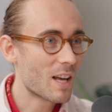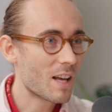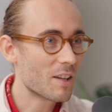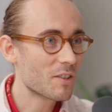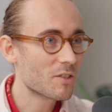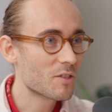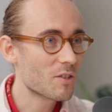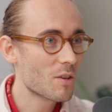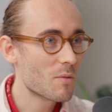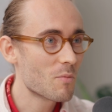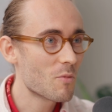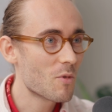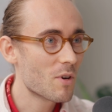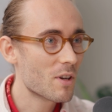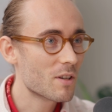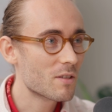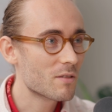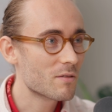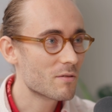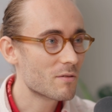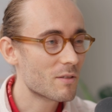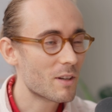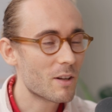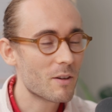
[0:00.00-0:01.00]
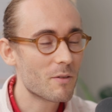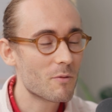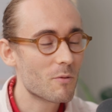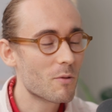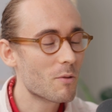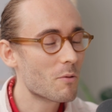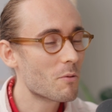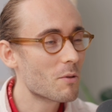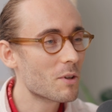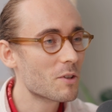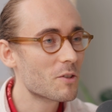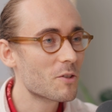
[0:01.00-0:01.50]
As someone,
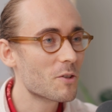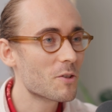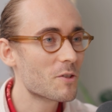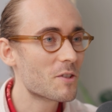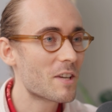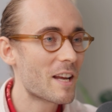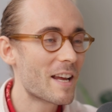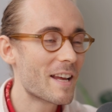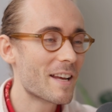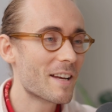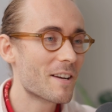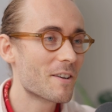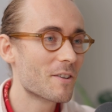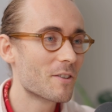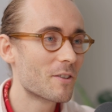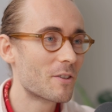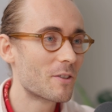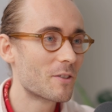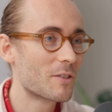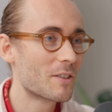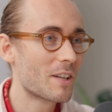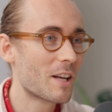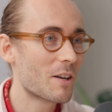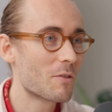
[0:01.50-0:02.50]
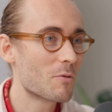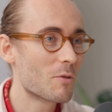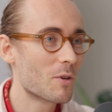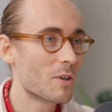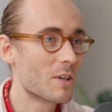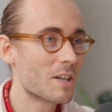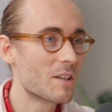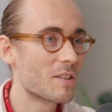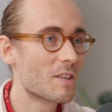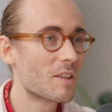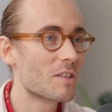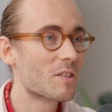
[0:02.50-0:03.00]
what's your take on that
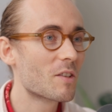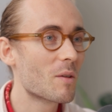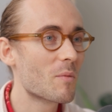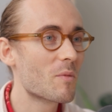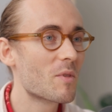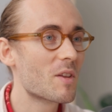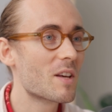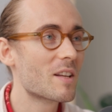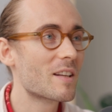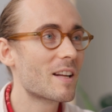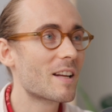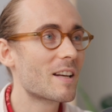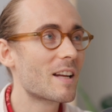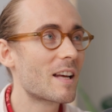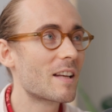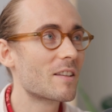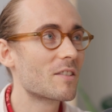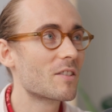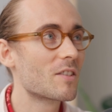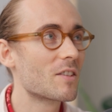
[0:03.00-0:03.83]
word? Is this something that as